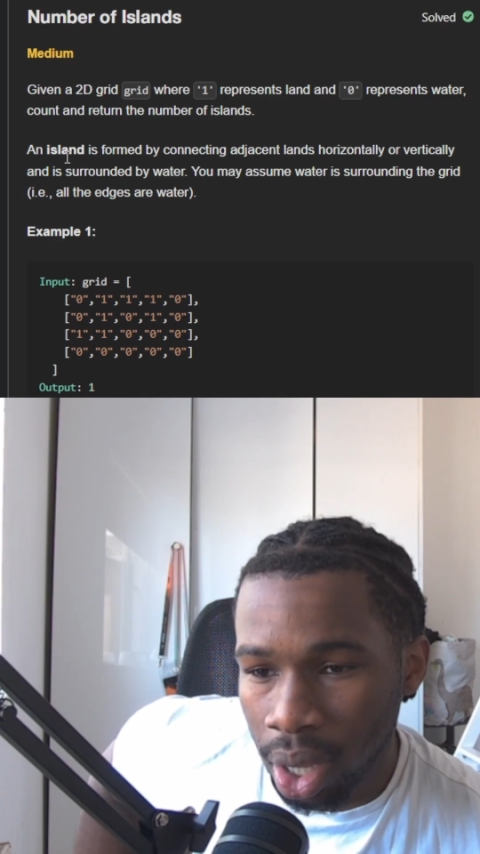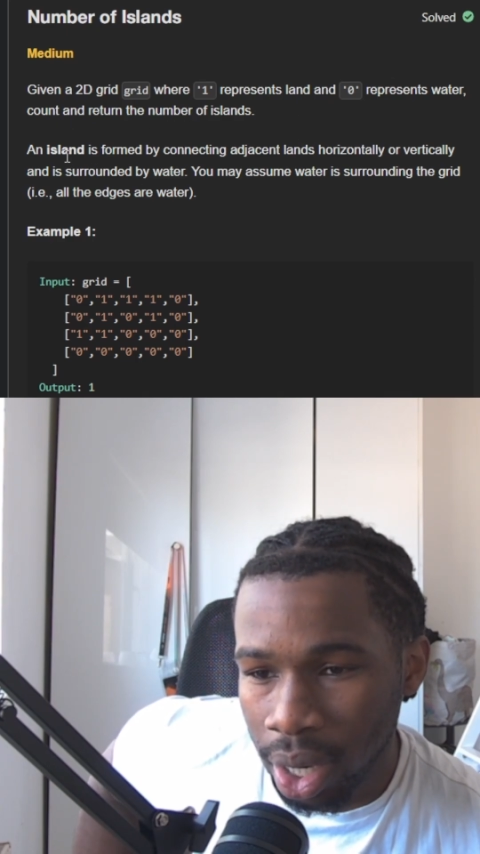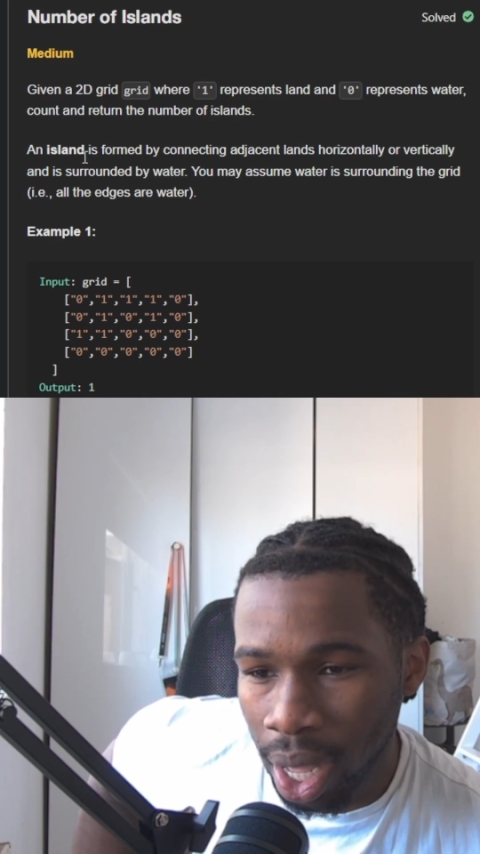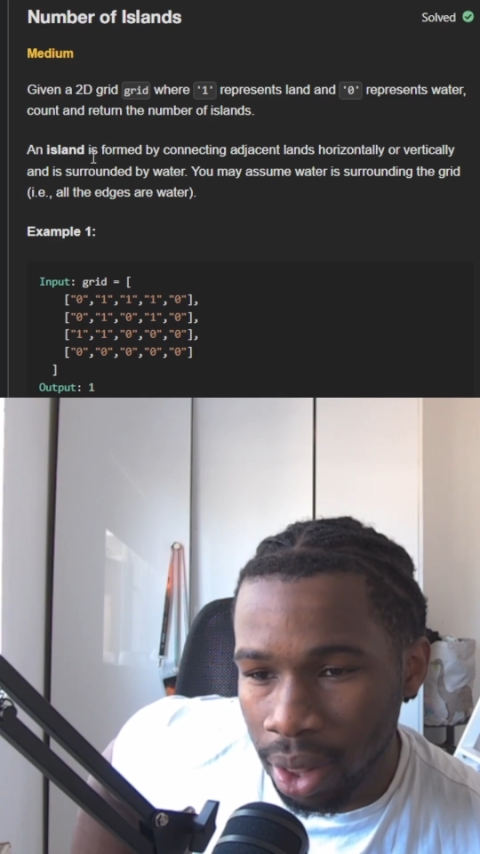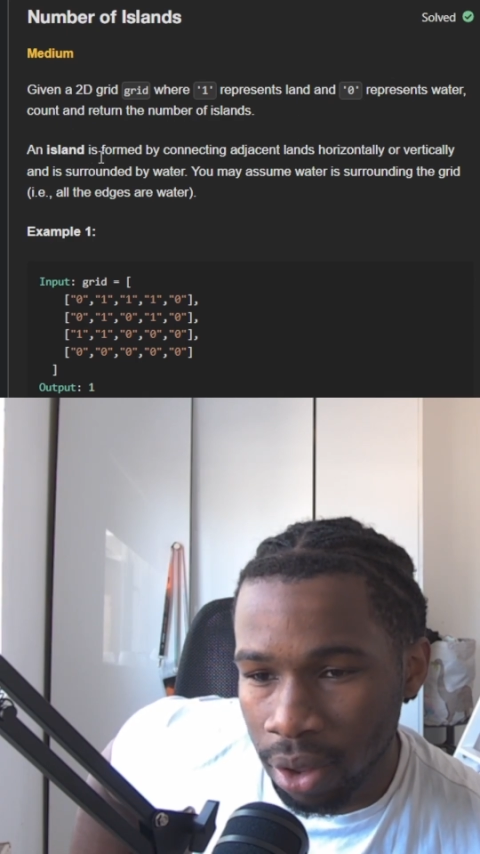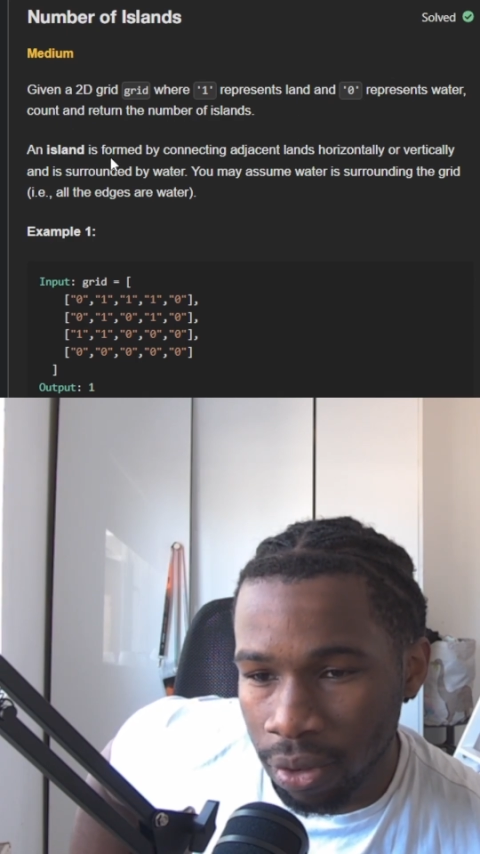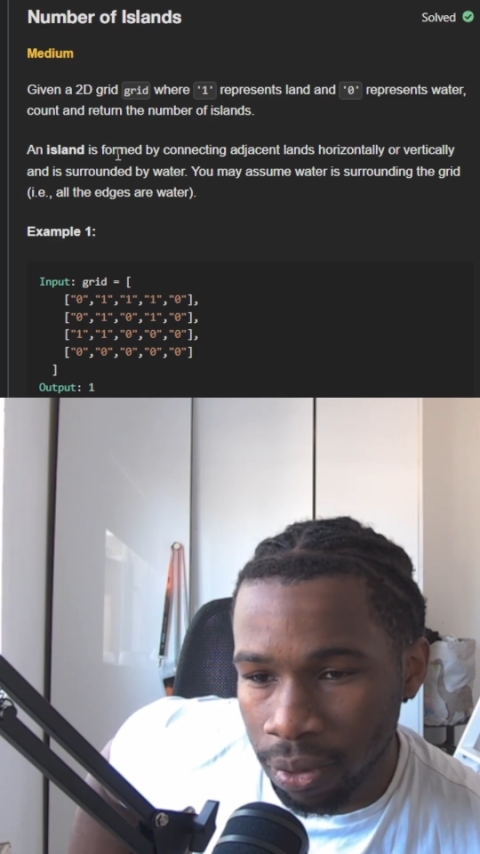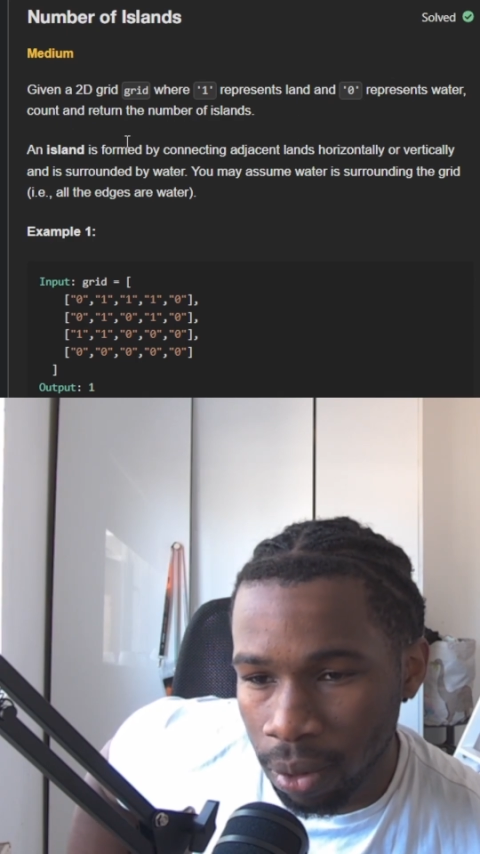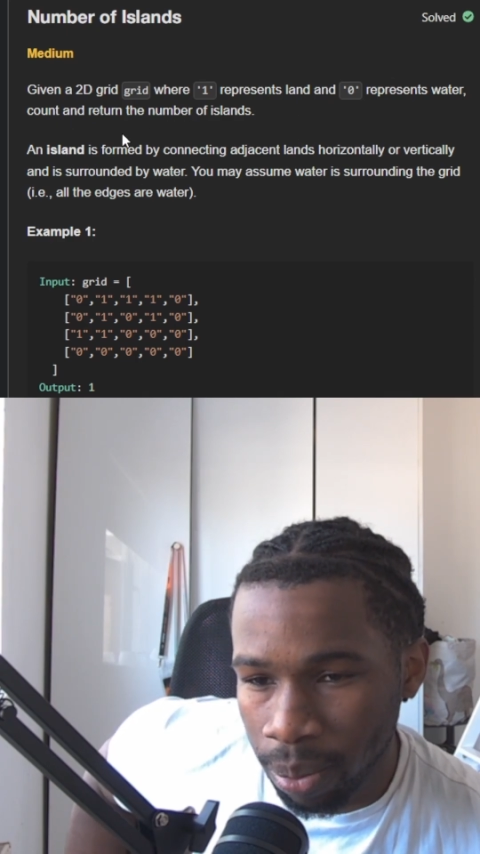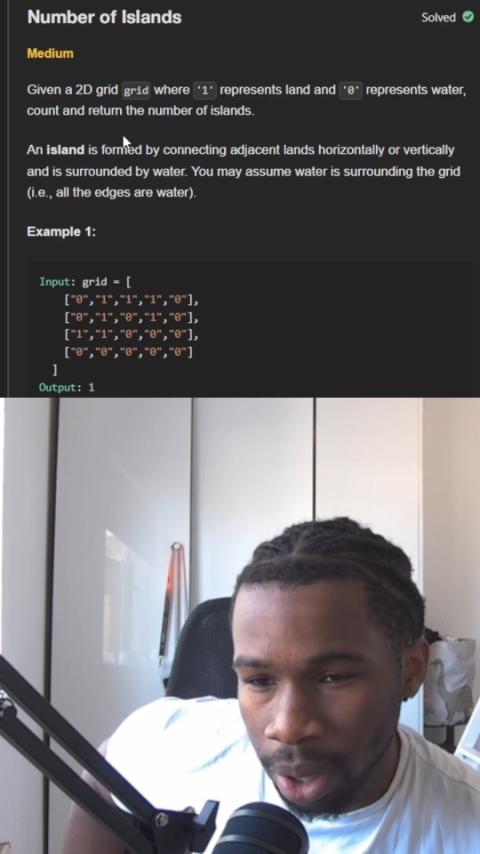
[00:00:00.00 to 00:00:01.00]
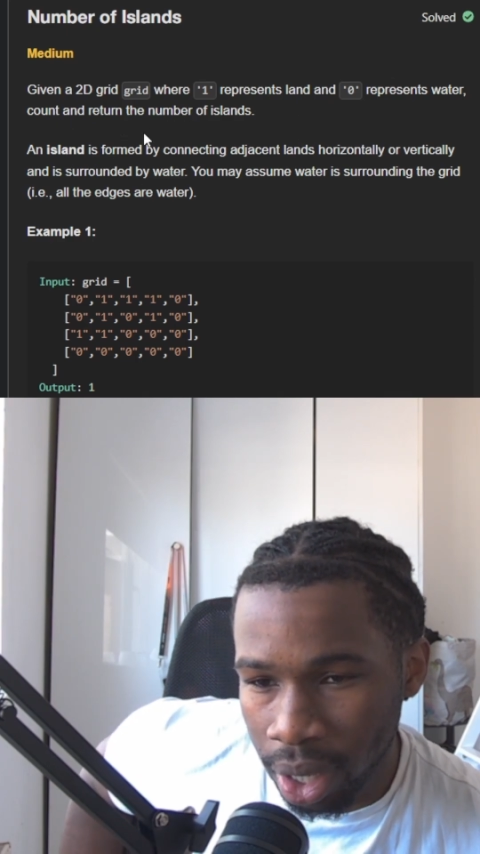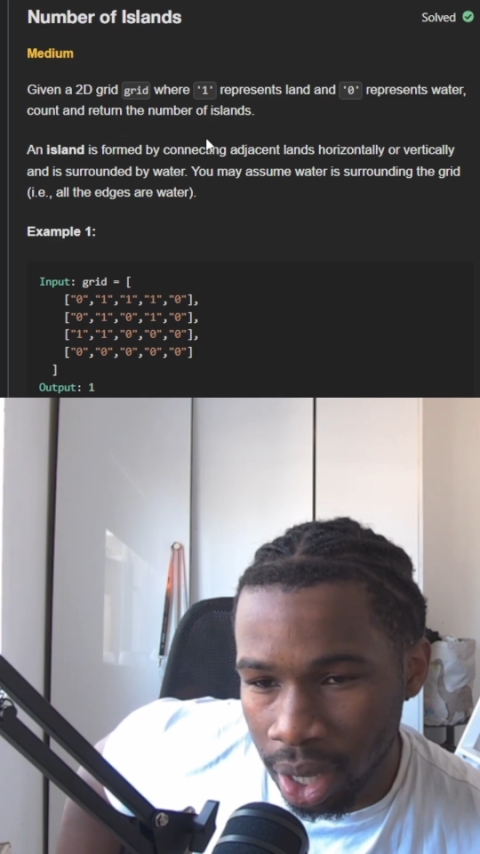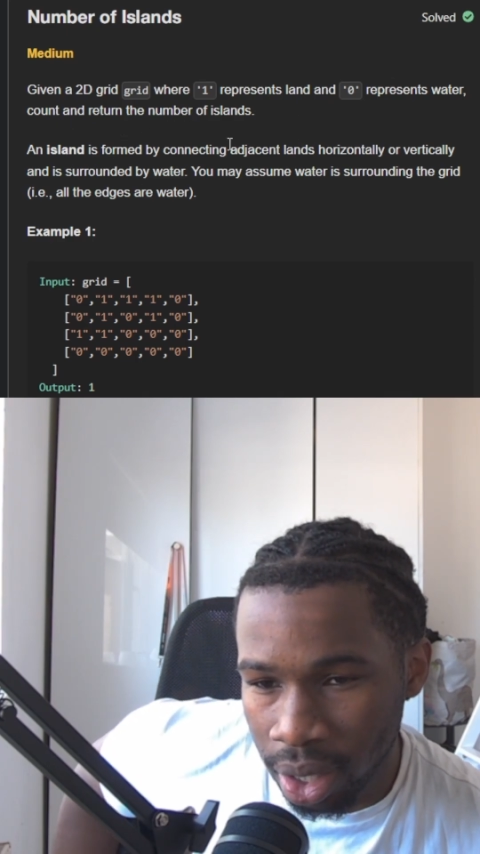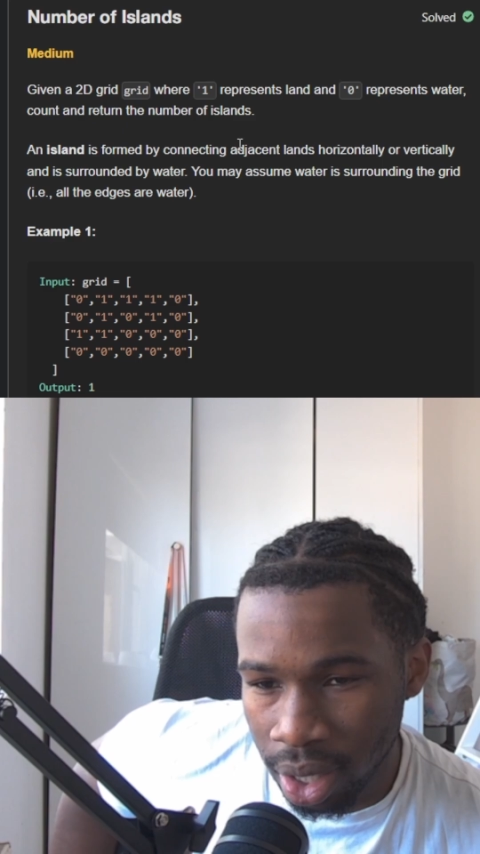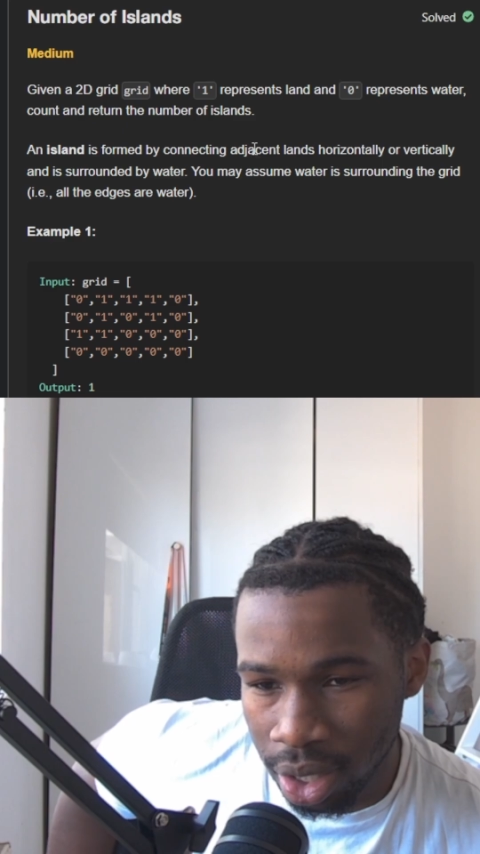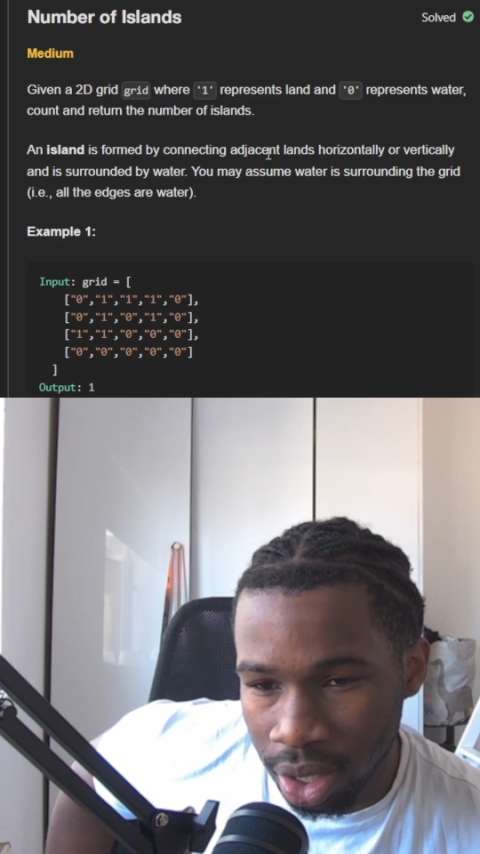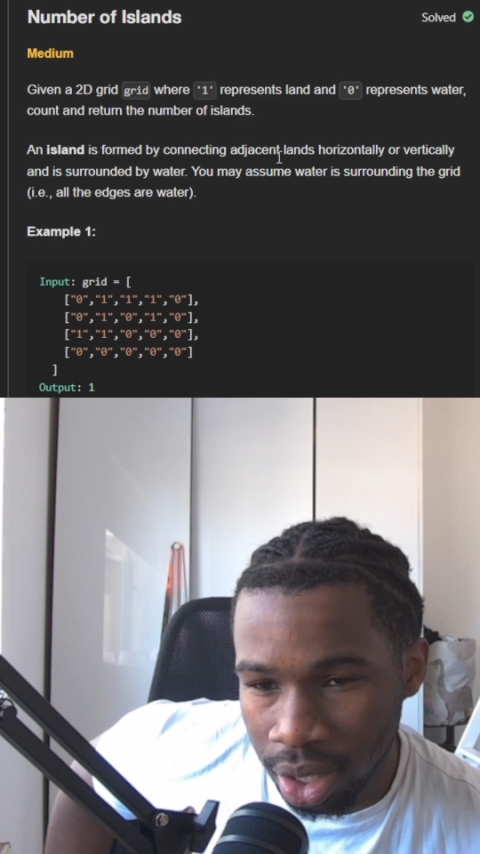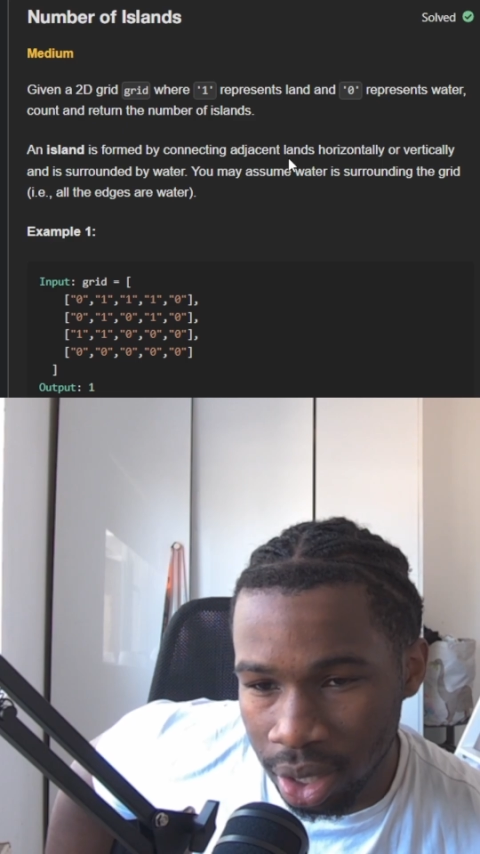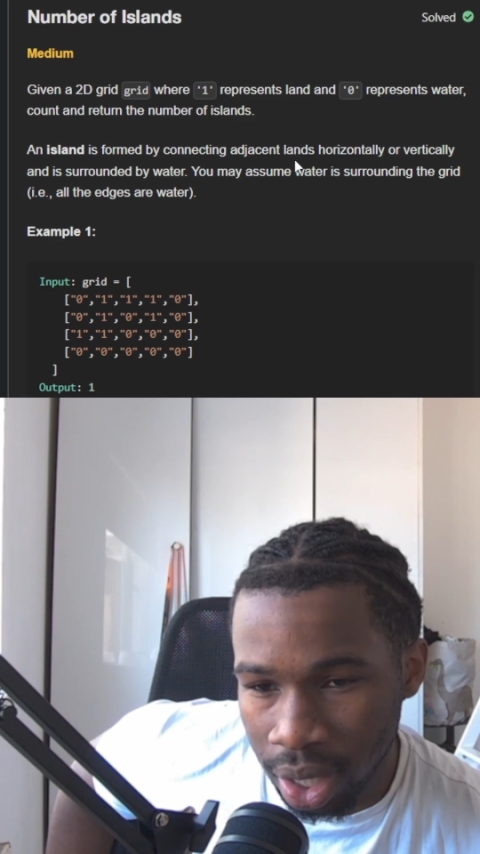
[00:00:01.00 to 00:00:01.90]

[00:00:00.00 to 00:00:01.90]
An island is formed by connecting adjacent